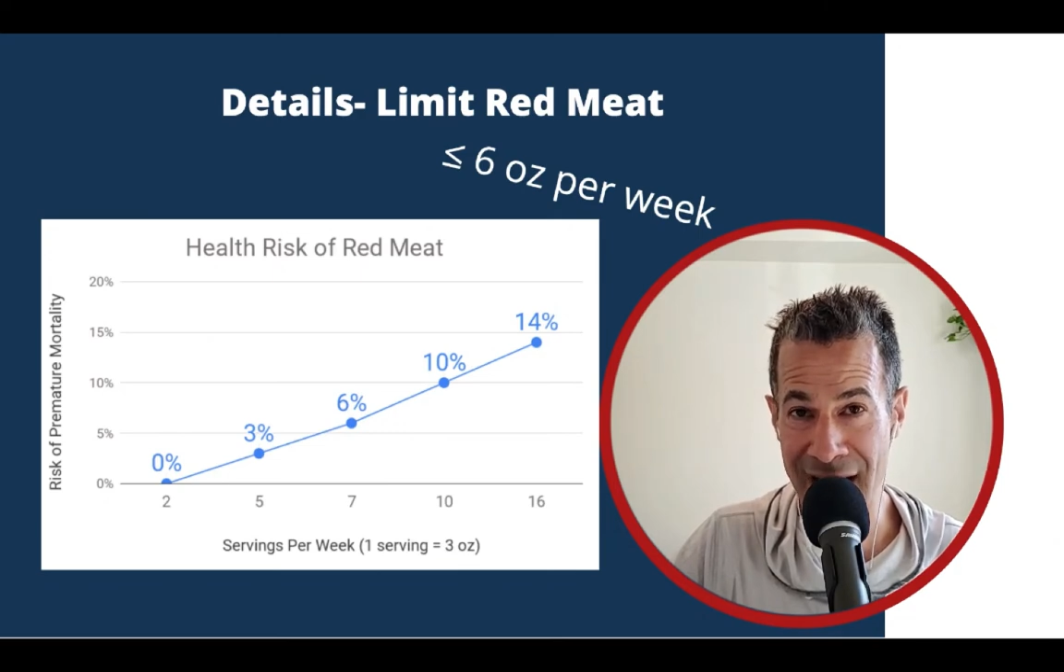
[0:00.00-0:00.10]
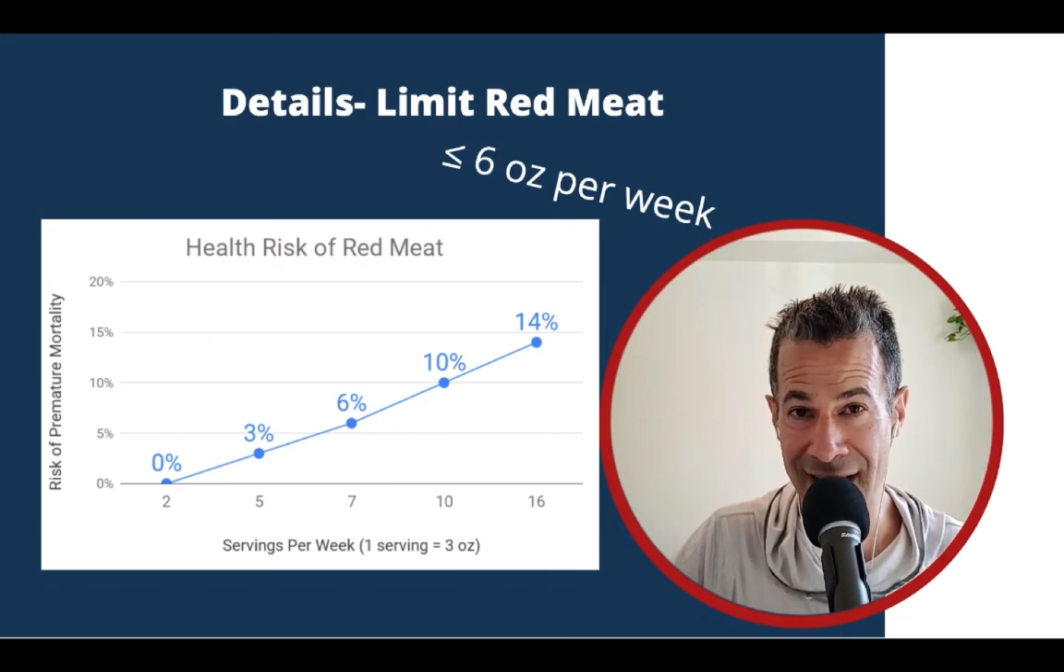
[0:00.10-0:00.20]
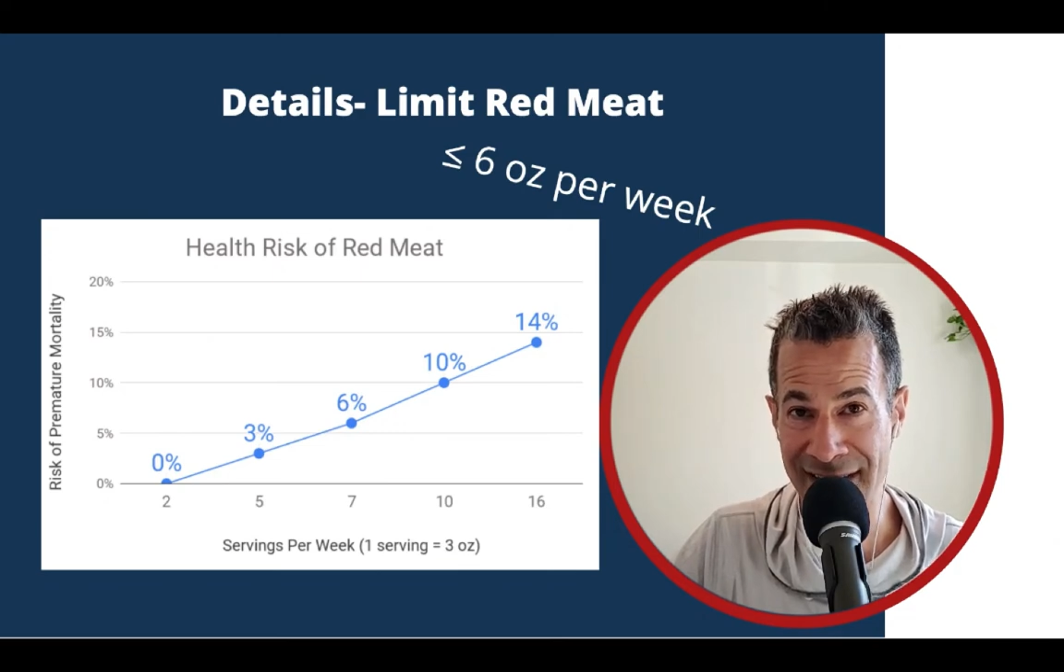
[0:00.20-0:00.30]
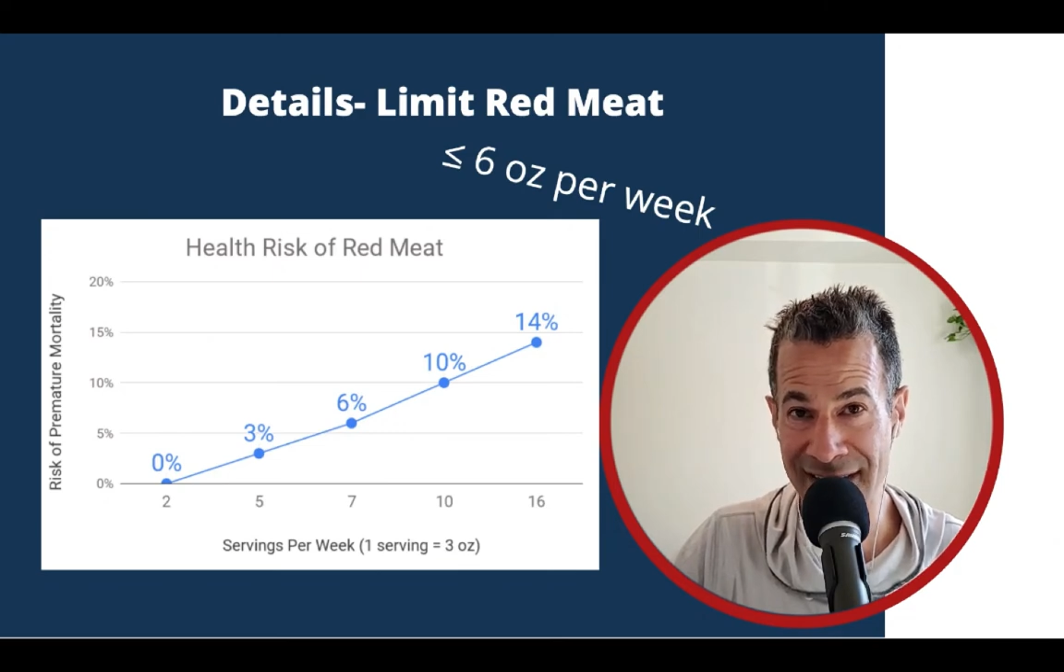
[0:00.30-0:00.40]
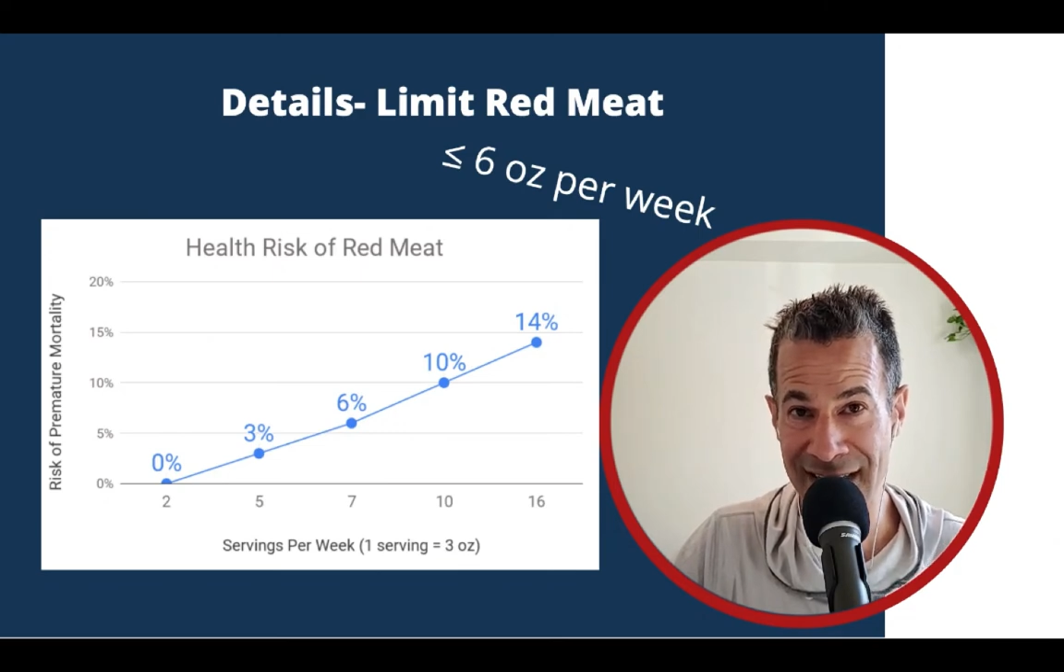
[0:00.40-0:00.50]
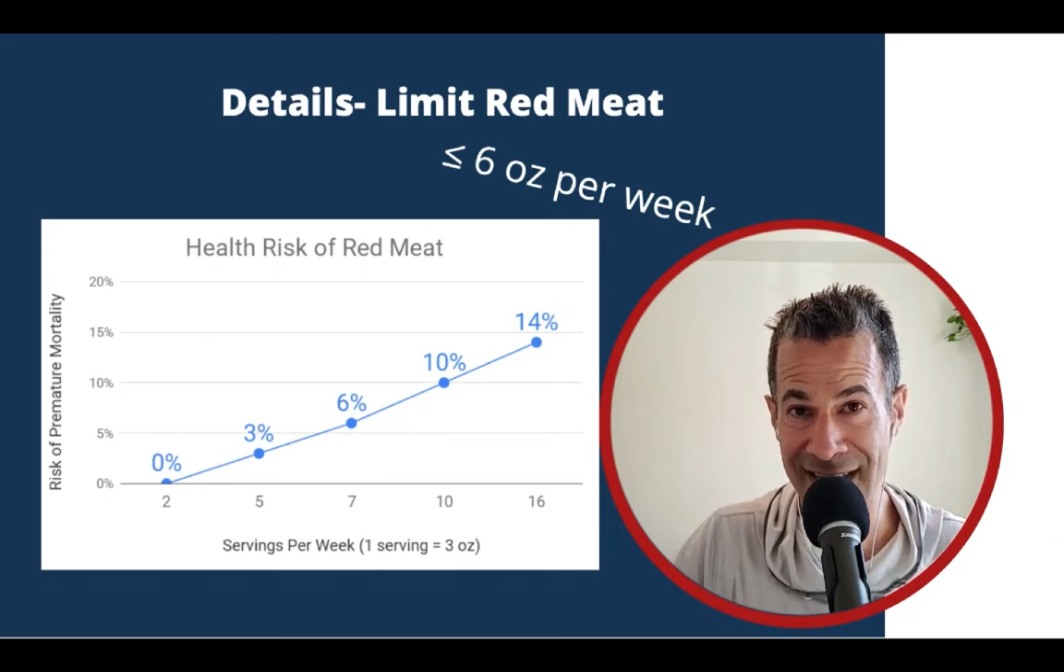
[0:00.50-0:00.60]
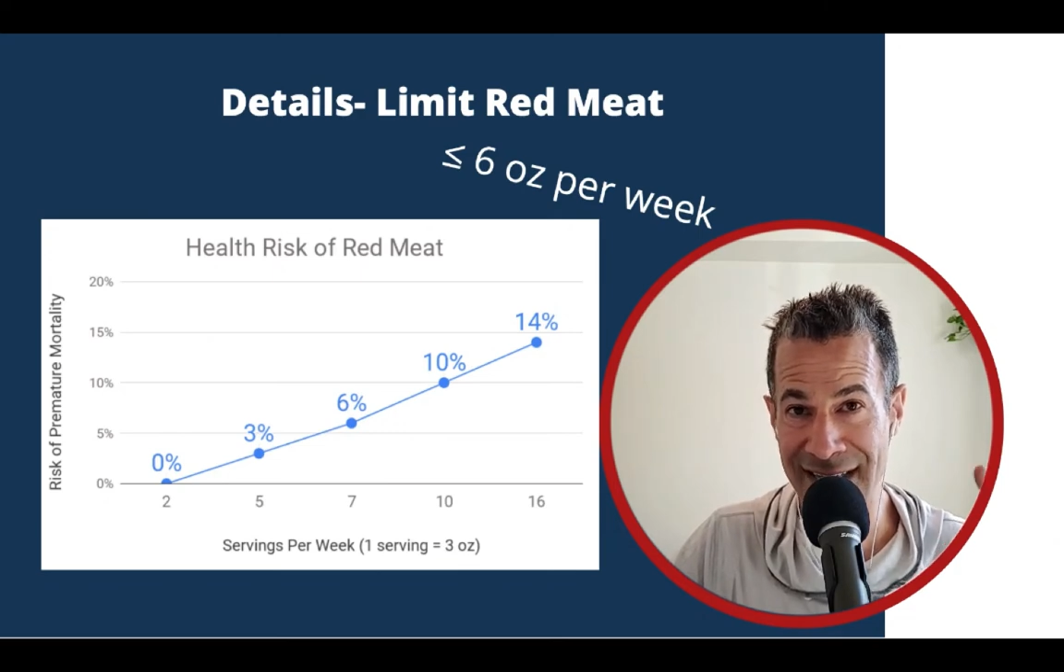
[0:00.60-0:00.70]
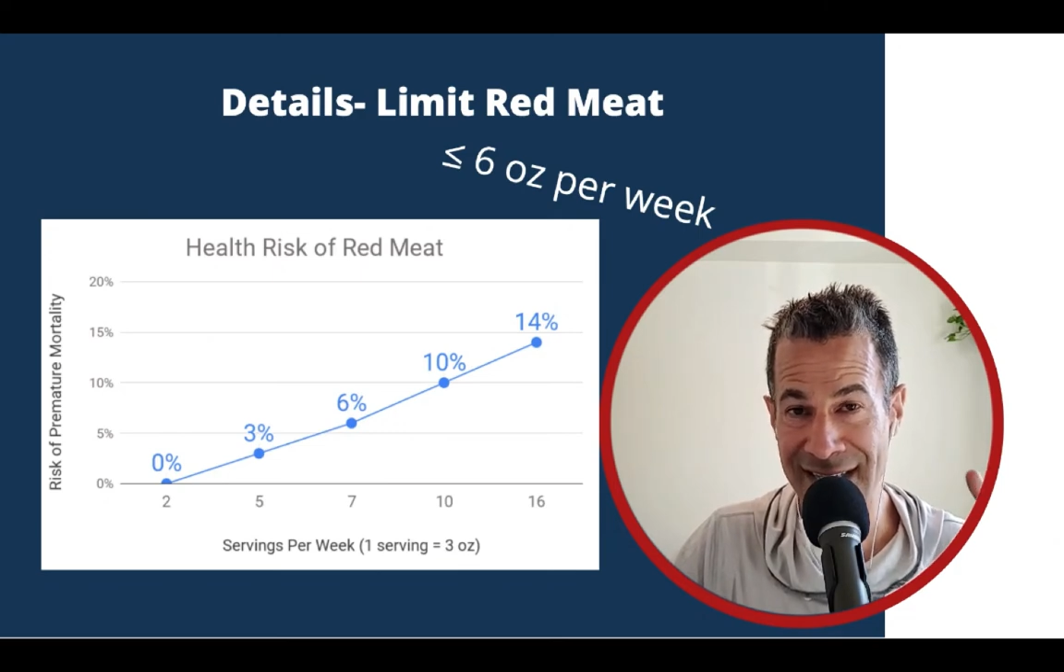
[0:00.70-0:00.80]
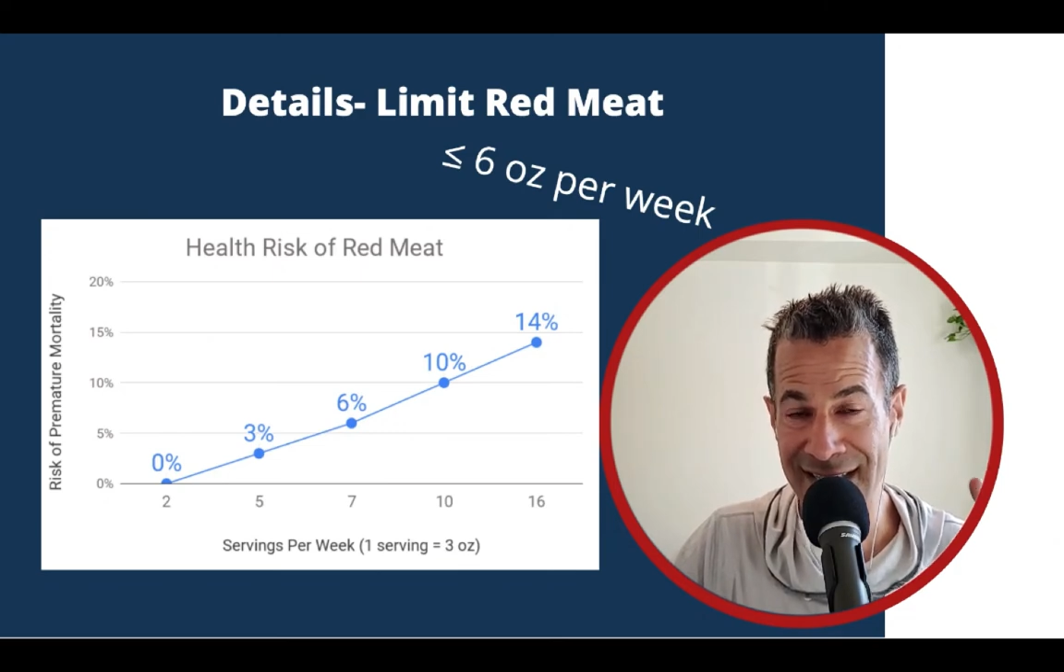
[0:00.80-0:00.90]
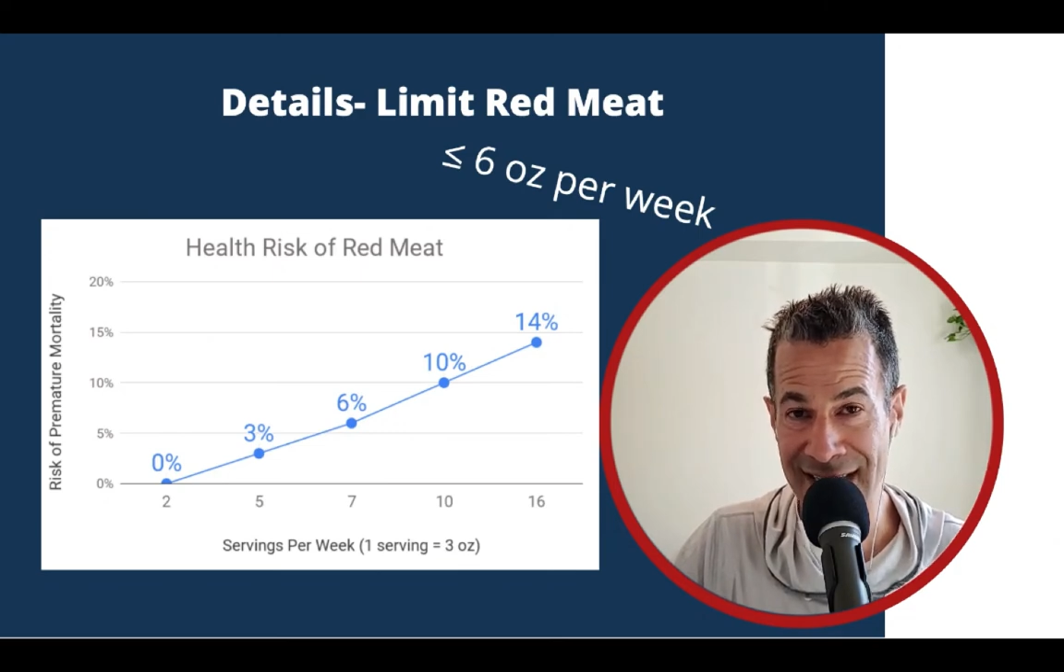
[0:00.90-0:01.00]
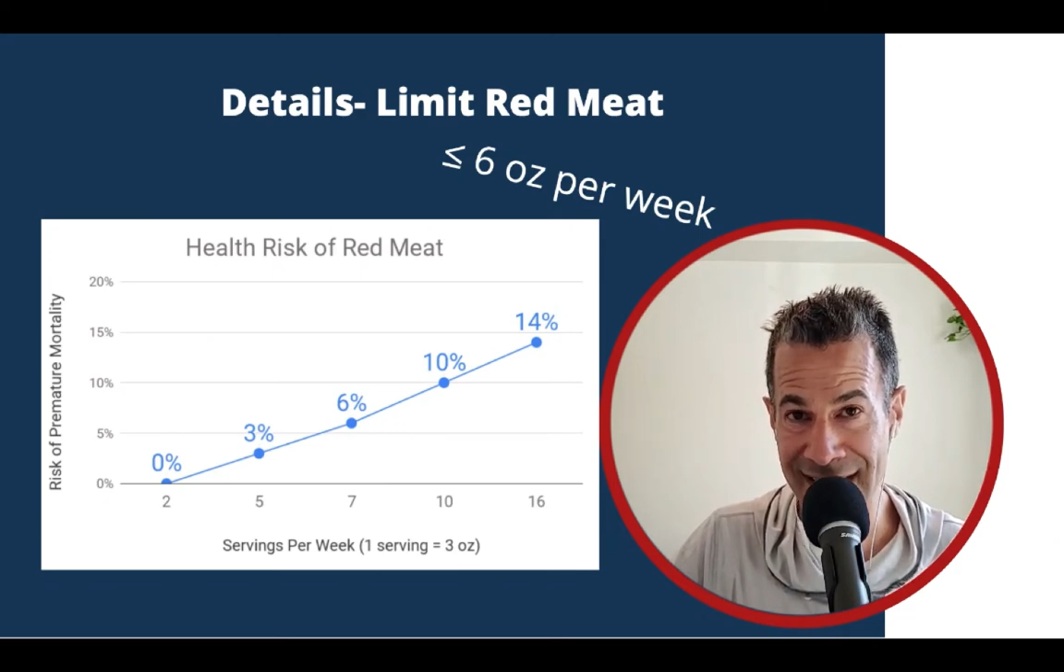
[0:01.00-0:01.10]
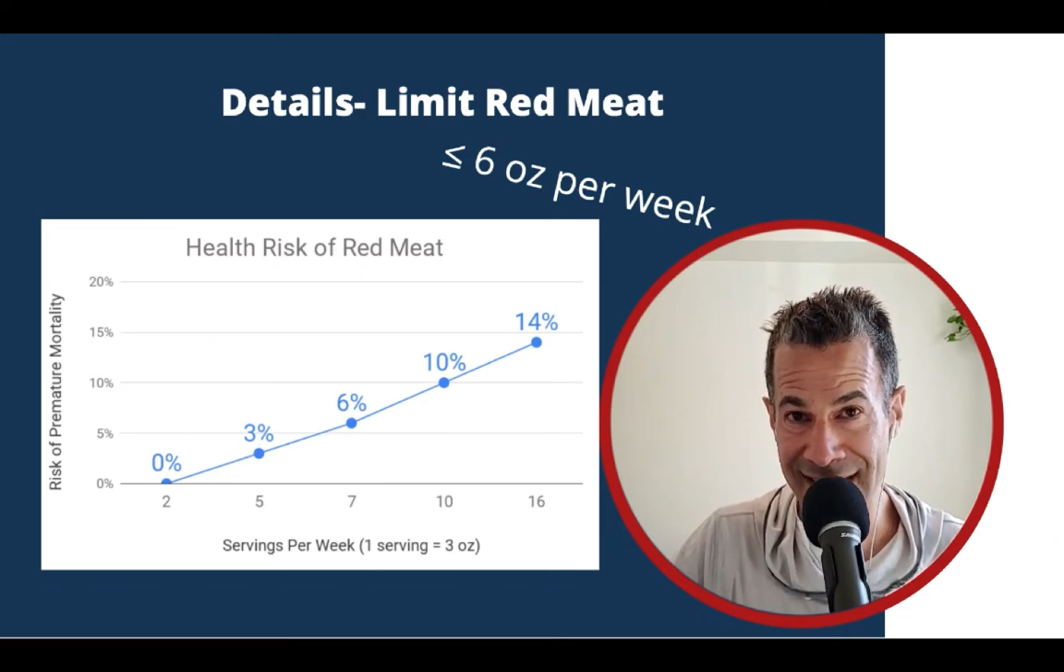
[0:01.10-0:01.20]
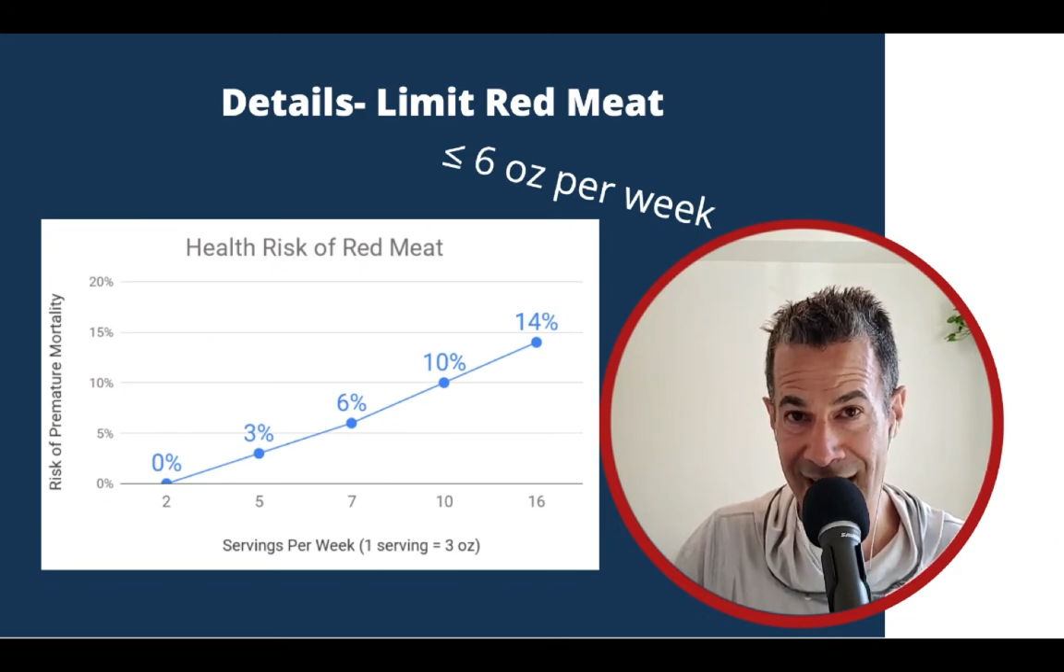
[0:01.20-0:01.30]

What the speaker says: exceeding 6